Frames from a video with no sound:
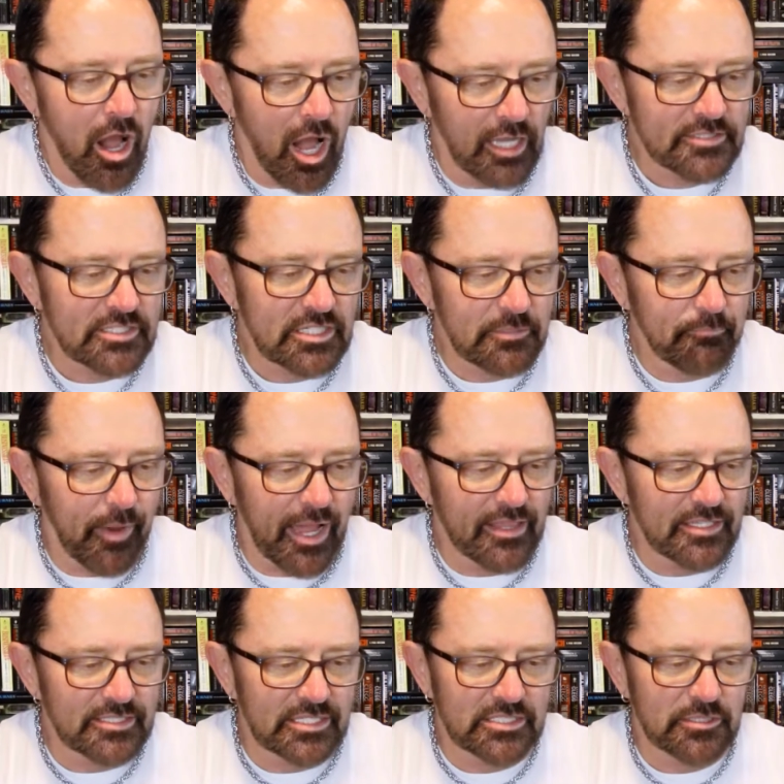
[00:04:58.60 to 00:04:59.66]
haunted by
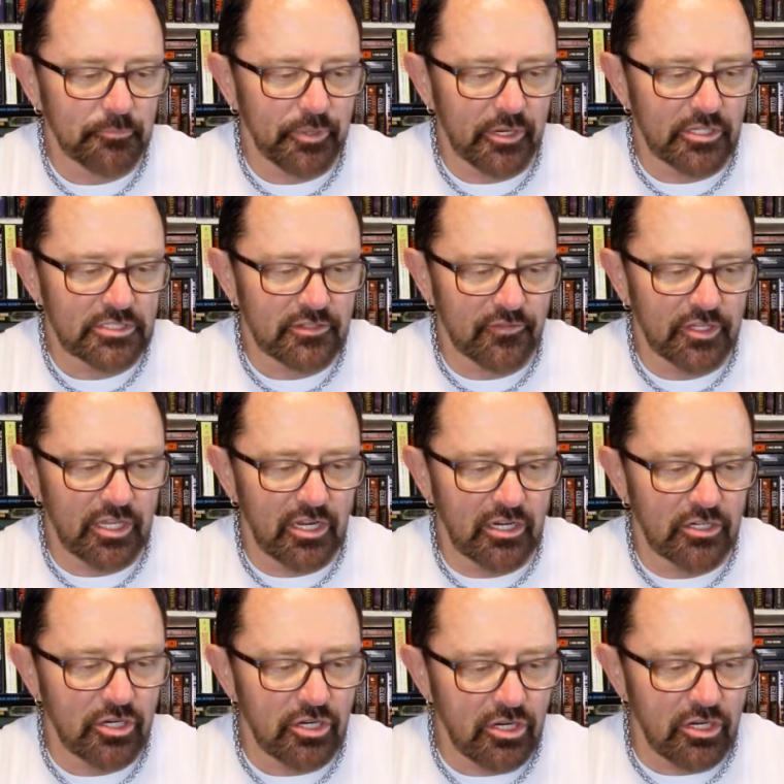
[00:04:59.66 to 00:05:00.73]
the disappearance of a
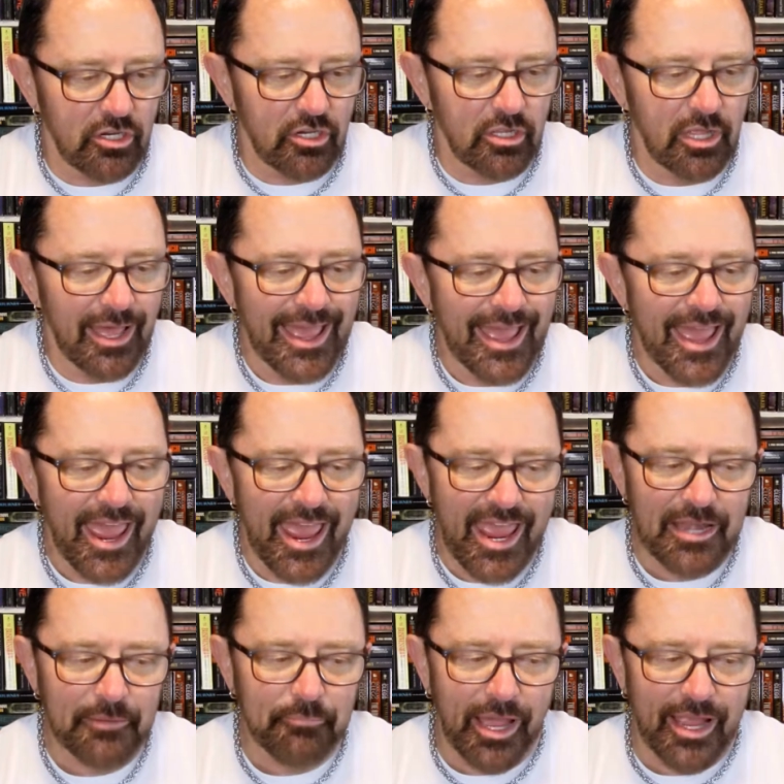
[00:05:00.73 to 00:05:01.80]
young girl
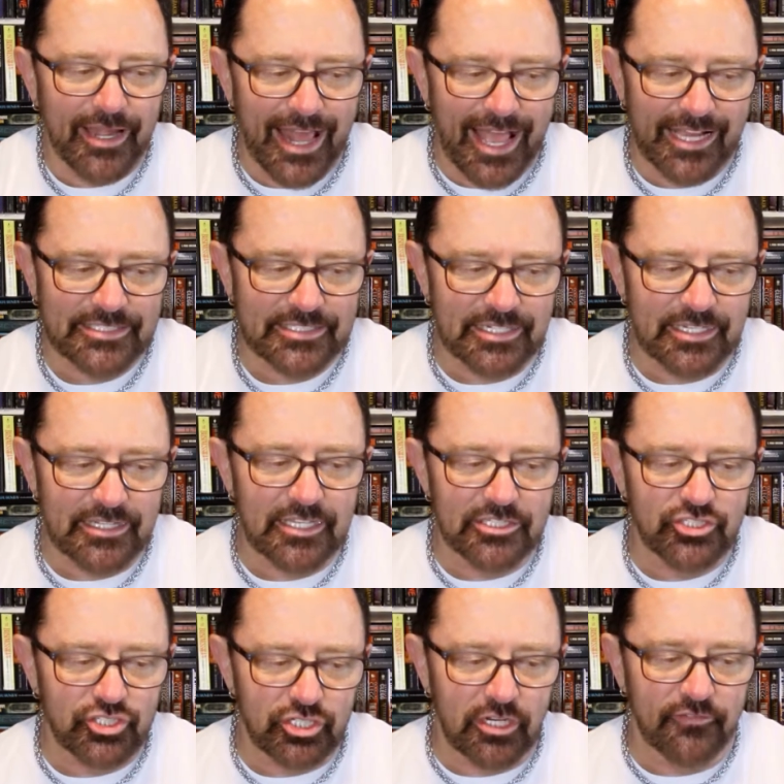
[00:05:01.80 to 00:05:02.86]
and by an accident
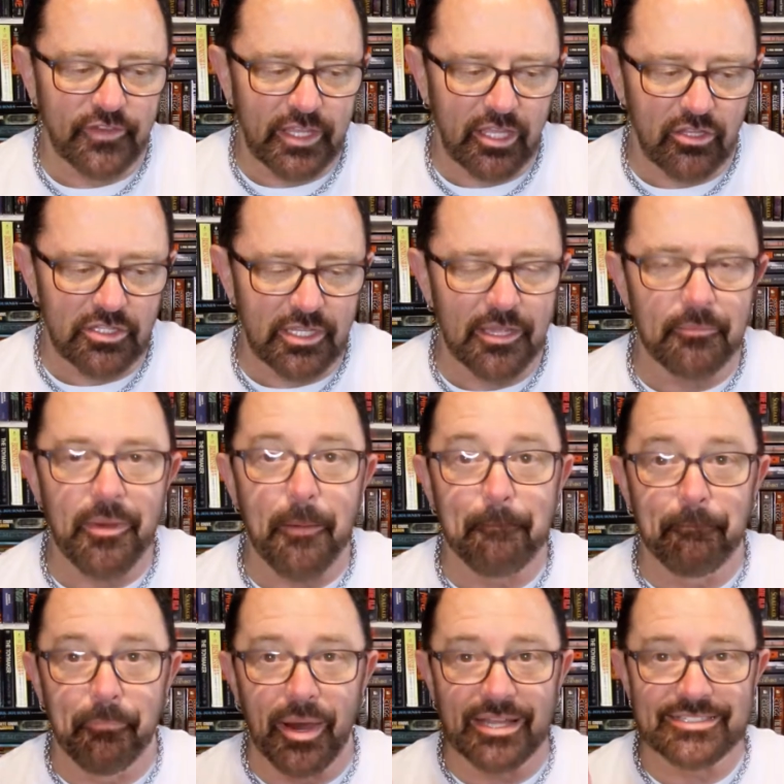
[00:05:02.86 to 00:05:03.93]
that should have killed him
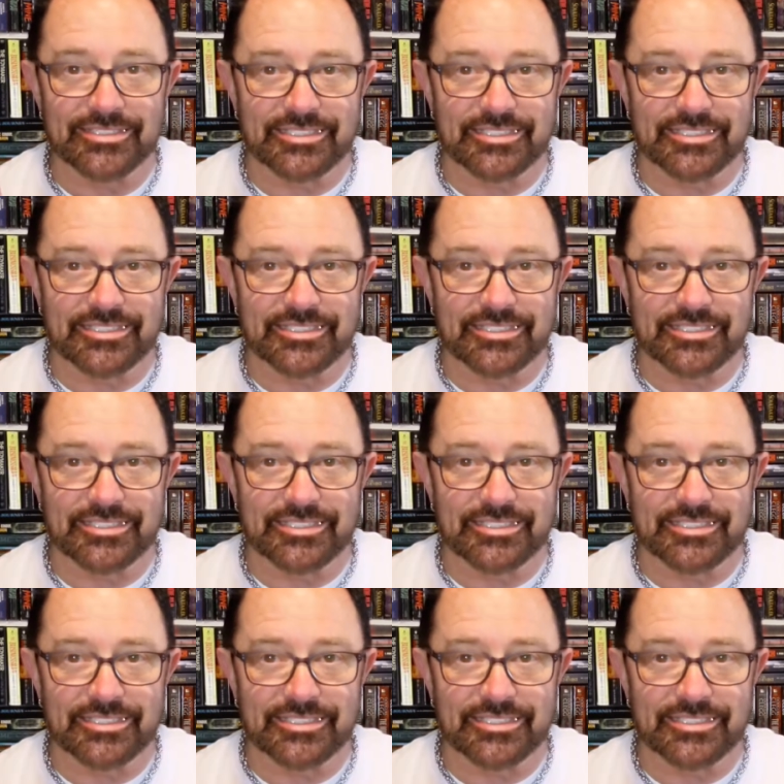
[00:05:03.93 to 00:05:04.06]
but